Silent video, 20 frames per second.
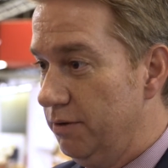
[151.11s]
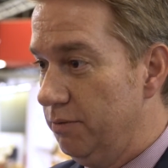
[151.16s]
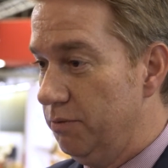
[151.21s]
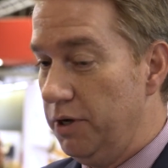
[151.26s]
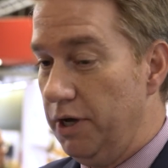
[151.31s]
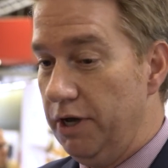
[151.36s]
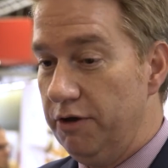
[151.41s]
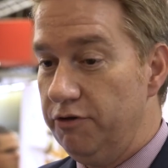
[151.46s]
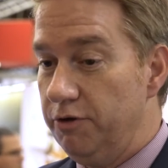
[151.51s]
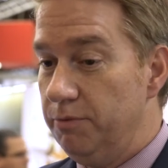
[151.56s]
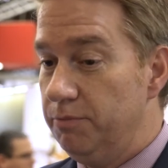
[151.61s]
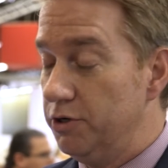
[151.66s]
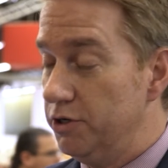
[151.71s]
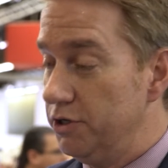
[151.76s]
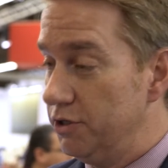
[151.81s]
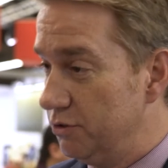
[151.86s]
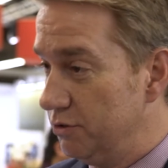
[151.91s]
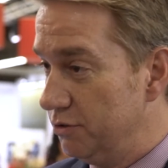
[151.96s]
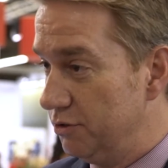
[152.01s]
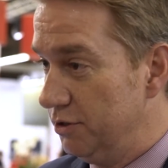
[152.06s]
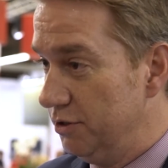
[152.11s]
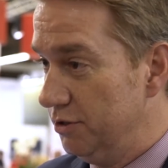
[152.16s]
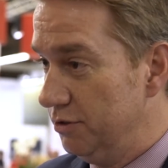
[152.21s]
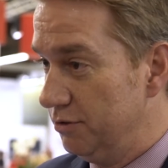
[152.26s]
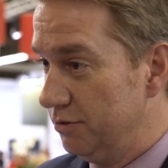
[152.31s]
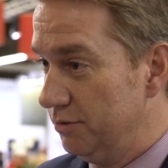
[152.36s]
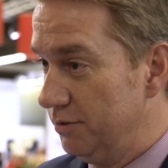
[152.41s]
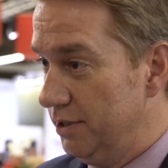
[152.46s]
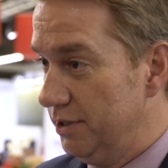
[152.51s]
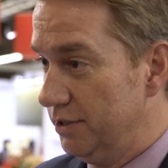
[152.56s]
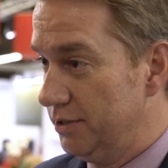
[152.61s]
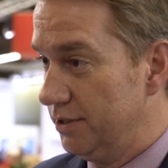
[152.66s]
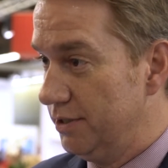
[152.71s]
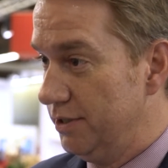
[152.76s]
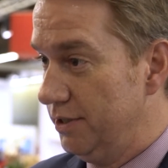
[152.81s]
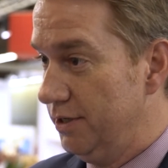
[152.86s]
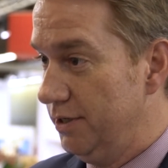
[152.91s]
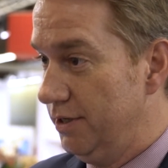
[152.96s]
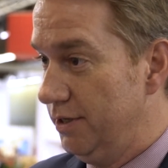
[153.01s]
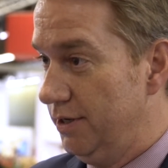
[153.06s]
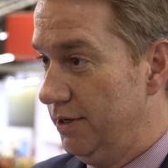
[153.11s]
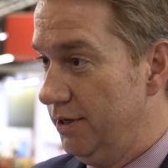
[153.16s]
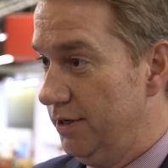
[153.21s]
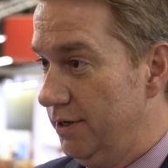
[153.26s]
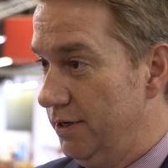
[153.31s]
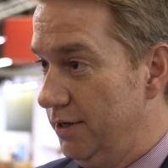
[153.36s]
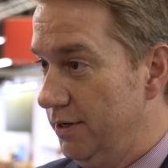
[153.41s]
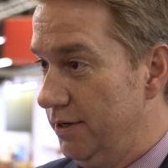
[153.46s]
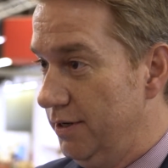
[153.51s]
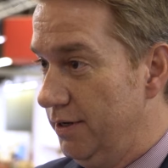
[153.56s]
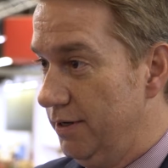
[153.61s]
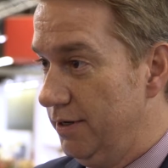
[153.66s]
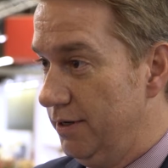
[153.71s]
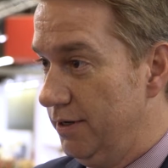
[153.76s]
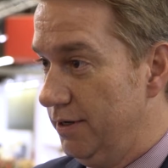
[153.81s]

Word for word: where everybody could go to it. Right.